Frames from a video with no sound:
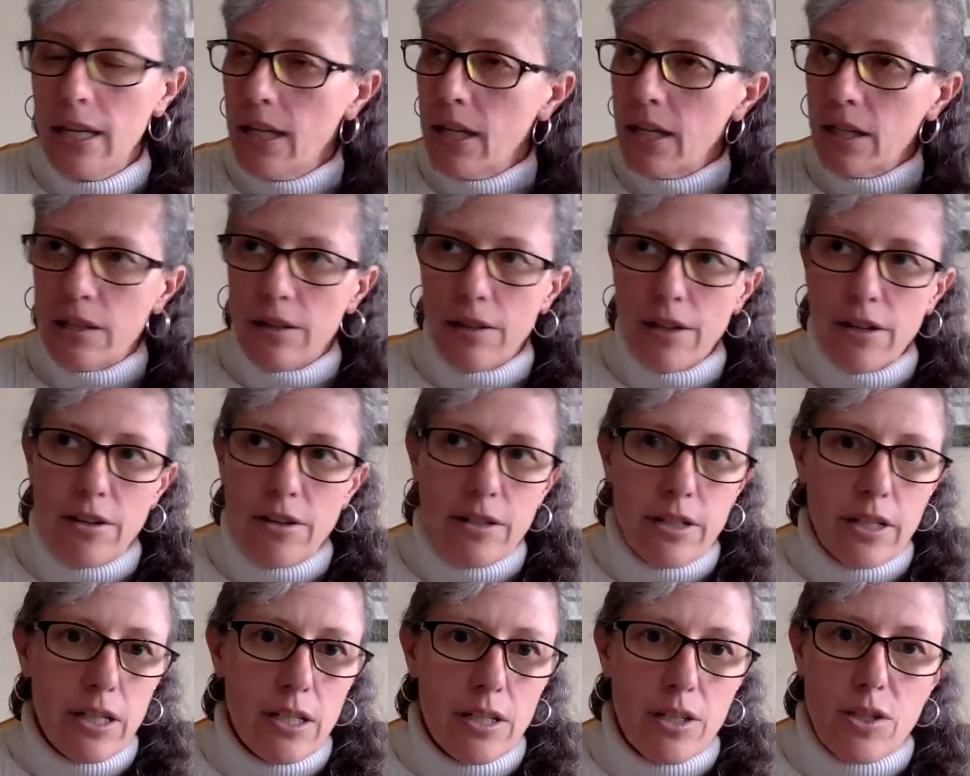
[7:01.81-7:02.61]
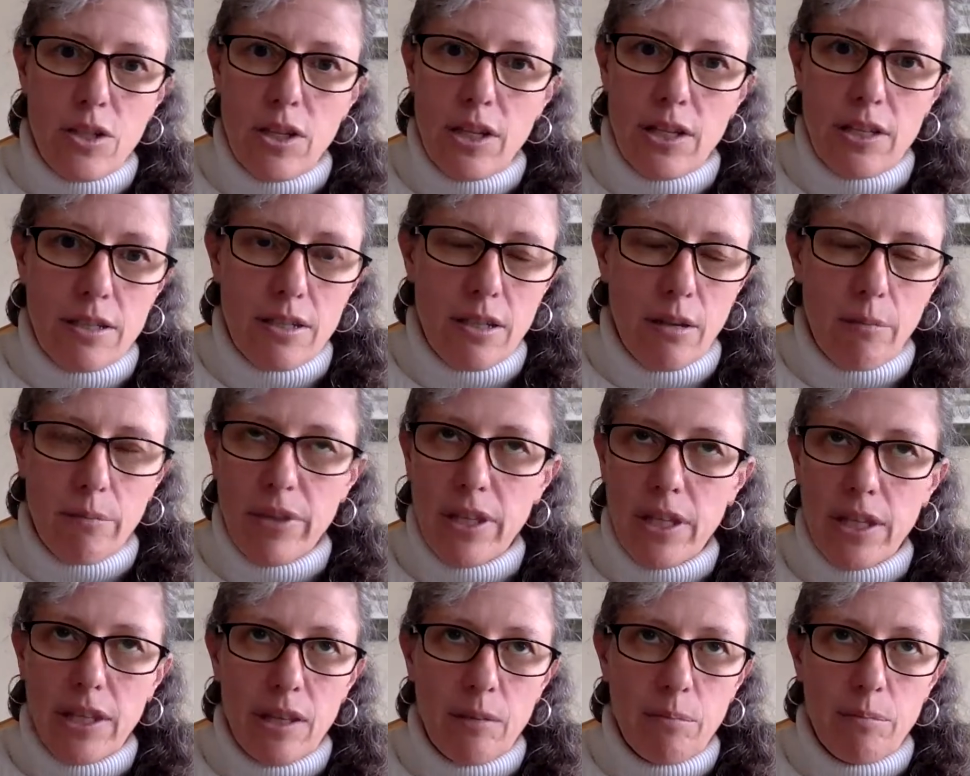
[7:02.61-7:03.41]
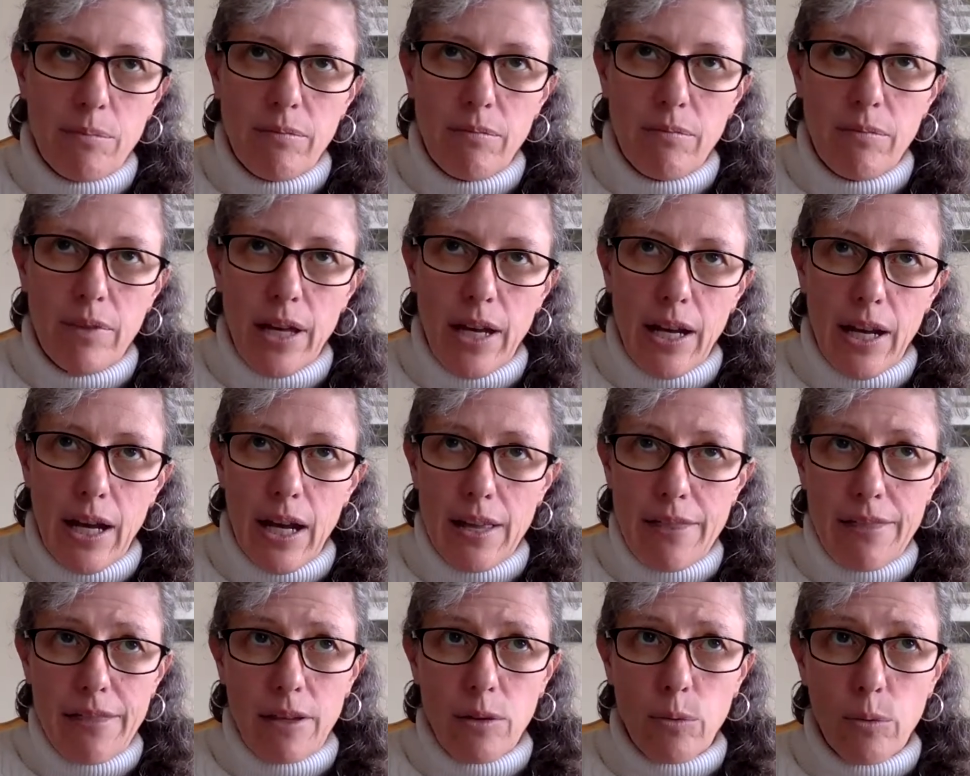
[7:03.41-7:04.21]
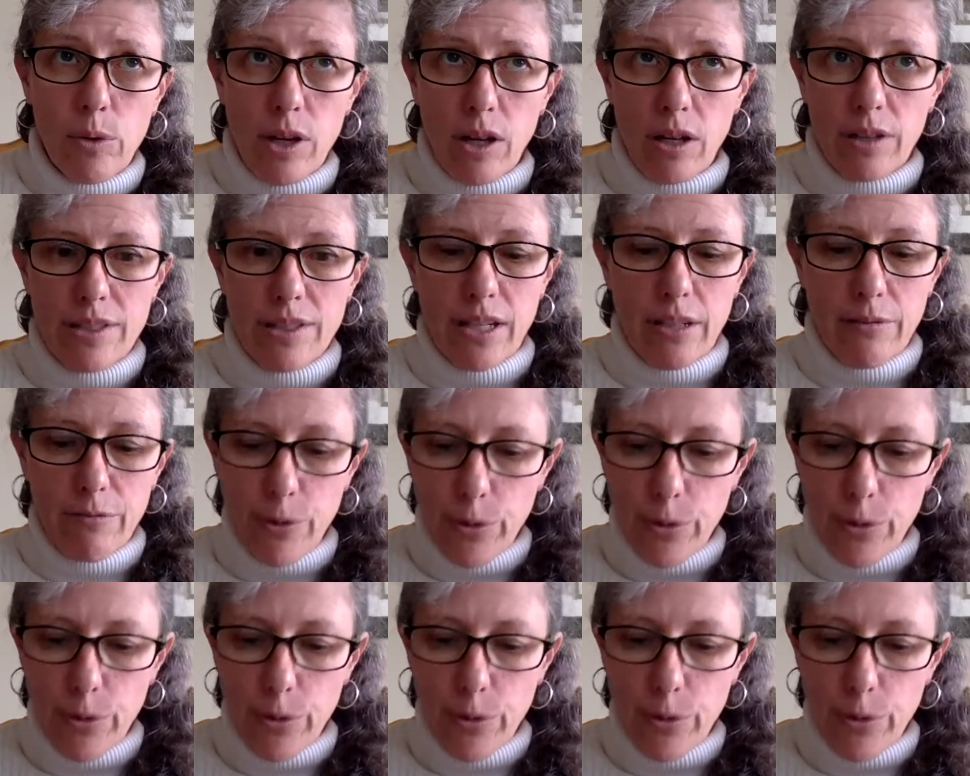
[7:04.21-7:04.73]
Clarity is something that I think we all take for